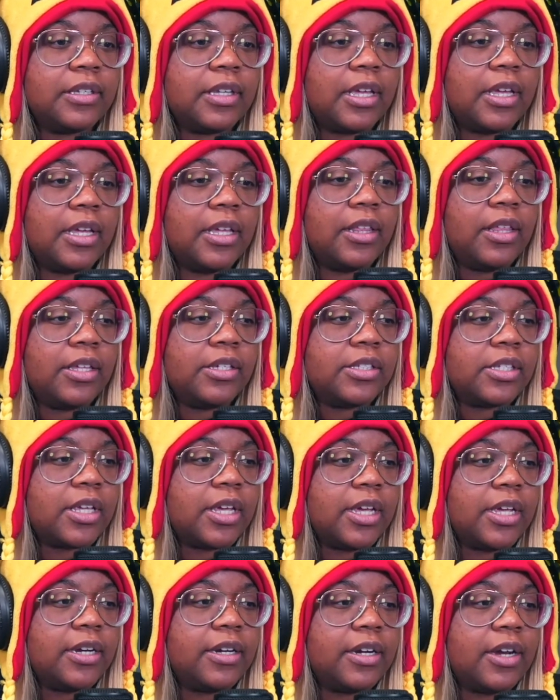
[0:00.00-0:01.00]
That looks
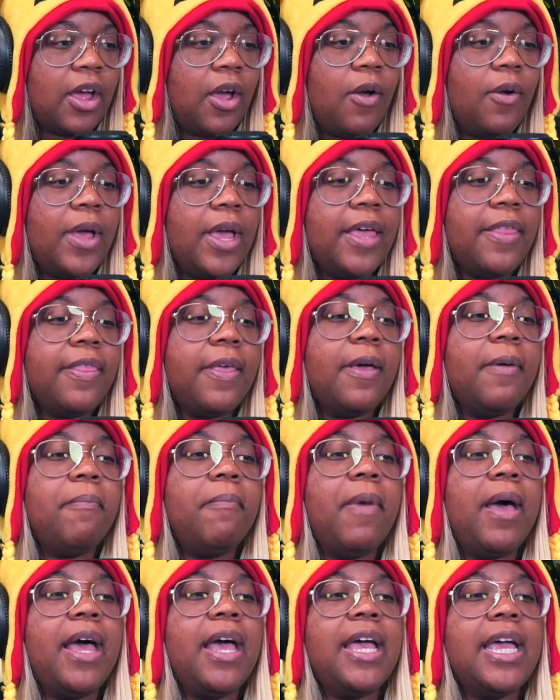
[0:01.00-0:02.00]
good. Oh, and
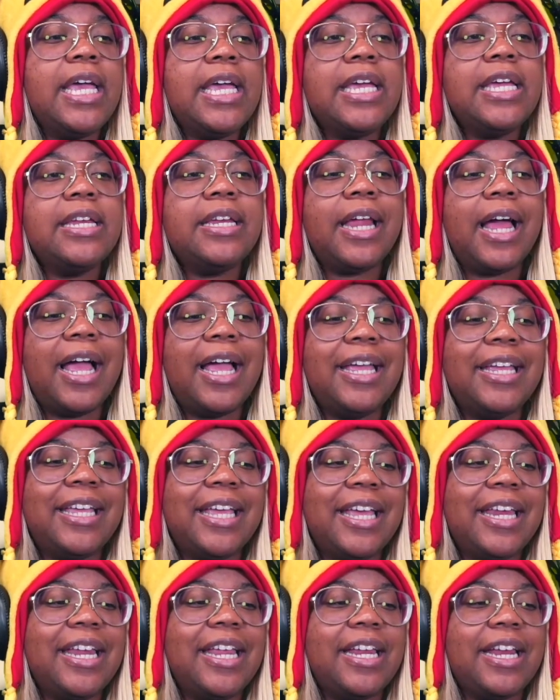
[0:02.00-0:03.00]
the mud. I
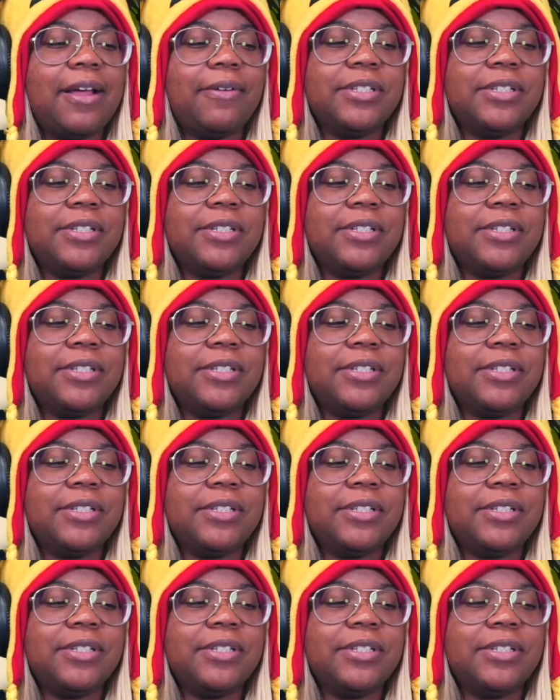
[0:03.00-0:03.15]
get it.